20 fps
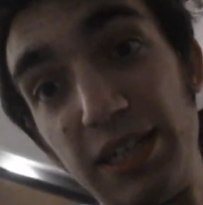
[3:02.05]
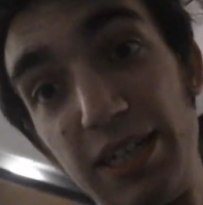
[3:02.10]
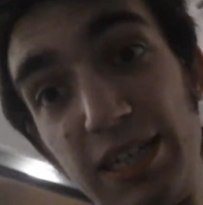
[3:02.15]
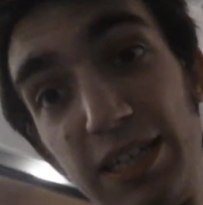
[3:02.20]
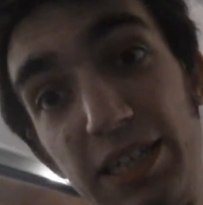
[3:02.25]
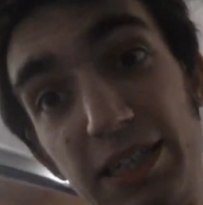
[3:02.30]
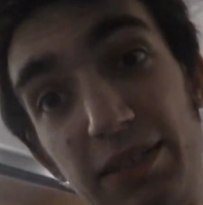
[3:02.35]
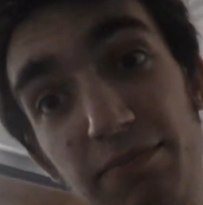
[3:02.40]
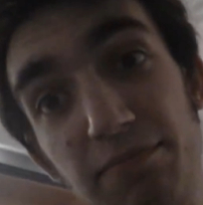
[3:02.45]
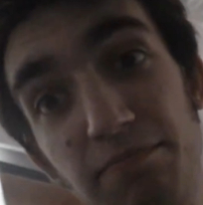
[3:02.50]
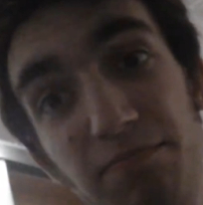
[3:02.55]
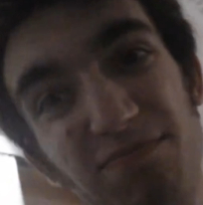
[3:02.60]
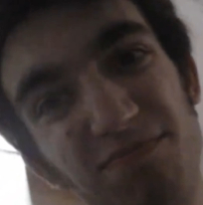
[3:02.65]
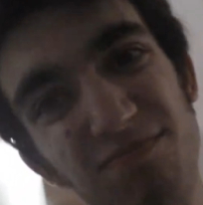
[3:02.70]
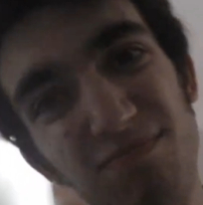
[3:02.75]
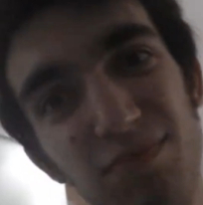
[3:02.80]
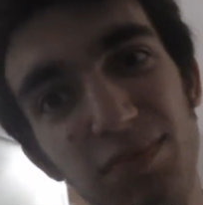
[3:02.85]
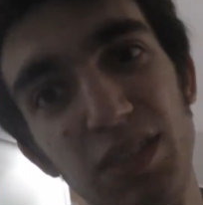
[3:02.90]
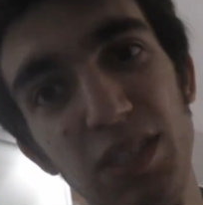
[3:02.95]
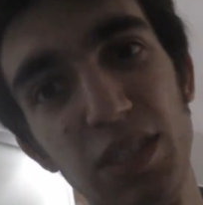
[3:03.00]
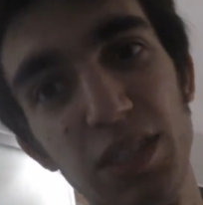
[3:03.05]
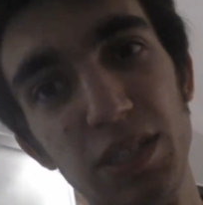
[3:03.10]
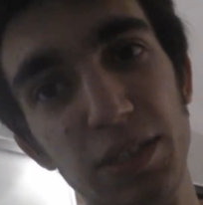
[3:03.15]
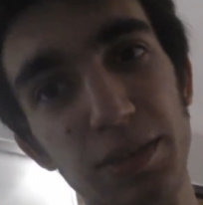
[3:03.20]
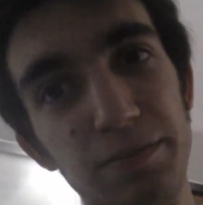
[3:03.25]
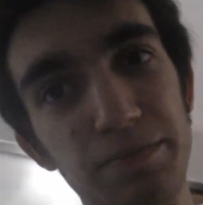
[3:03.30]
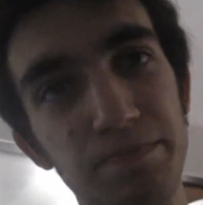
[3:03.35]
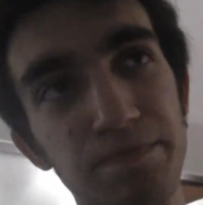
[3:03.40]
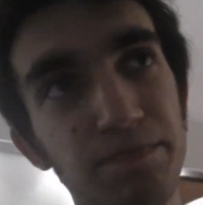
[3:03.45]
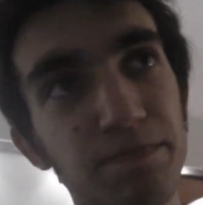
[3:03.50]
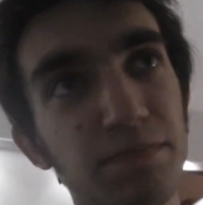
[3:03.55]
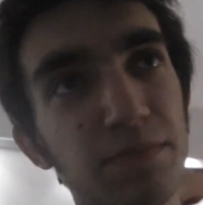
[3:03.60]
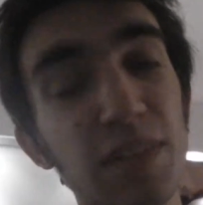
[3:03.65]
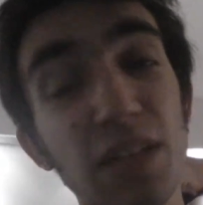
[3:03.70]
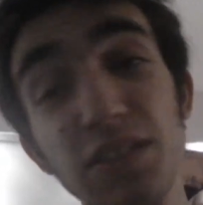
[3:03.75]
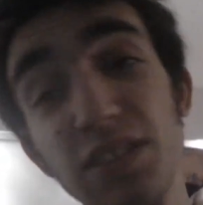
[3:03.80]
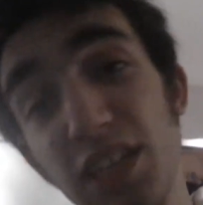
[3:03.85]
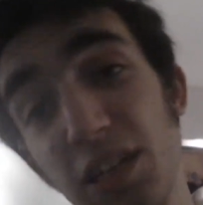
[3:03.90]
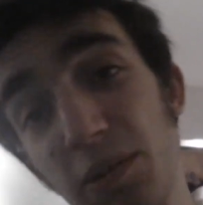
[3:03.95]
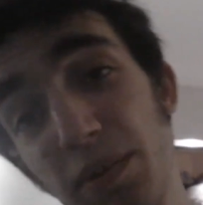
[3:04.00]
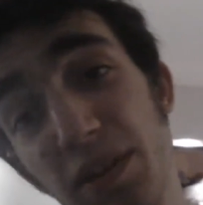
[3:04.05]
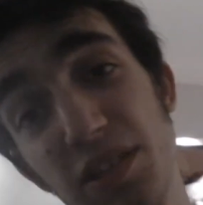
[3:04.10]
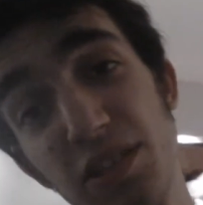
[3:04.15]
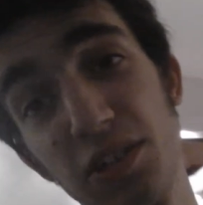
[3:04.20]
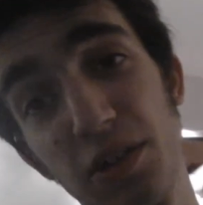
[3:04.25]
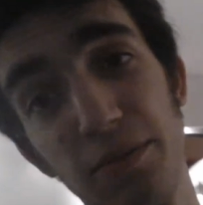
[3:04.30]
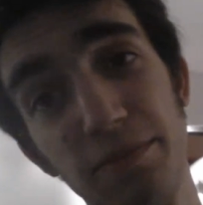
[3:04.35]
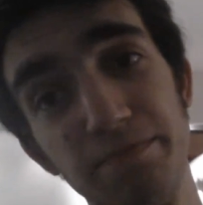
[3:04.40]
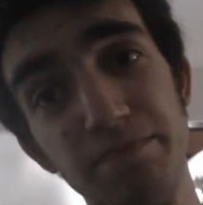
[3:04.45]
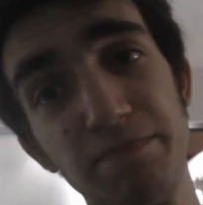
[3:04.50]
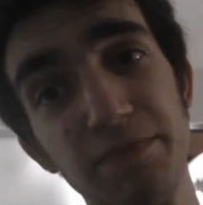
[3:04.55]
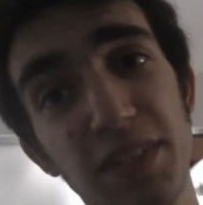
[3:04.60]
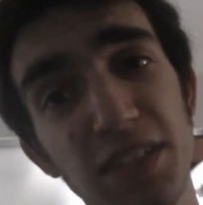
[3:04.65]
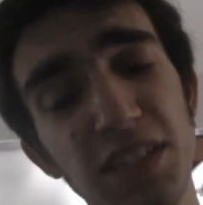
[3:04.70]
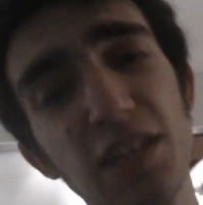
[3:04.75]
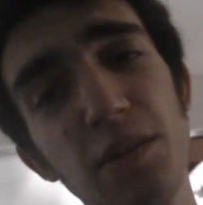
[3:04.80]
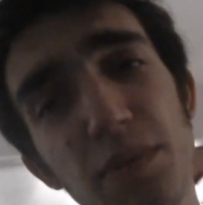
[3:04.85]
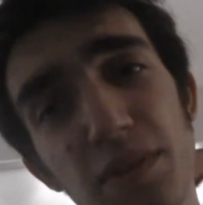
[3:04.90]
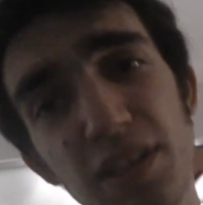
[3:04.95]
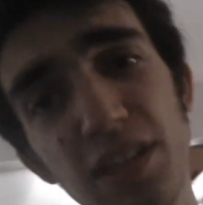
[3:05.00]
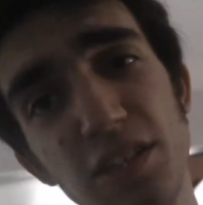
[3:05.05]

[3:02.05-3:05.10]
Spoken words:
you know, I'll tell you when it's up. I'll tell you when